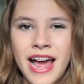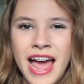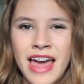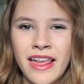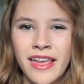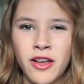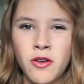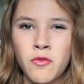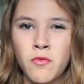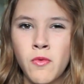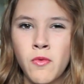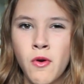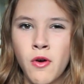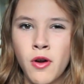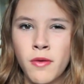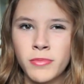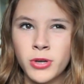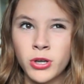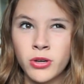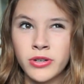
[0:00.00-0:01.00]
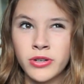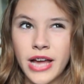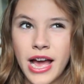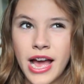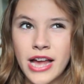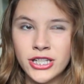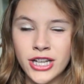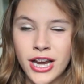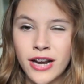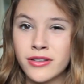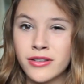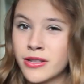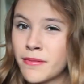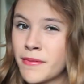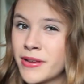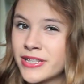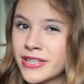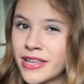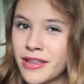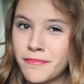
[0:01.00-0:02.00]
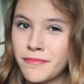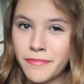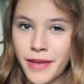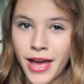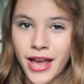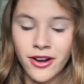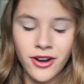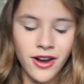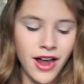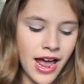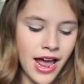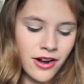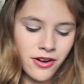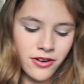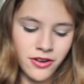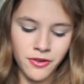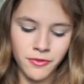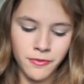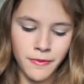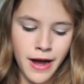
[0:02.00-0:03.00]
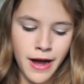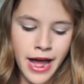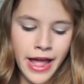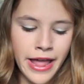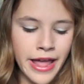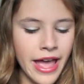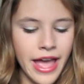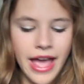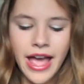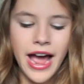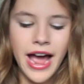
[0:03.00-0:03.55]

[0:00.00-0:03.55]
I like warm toned eyeshadows on my skin better. I don't know why.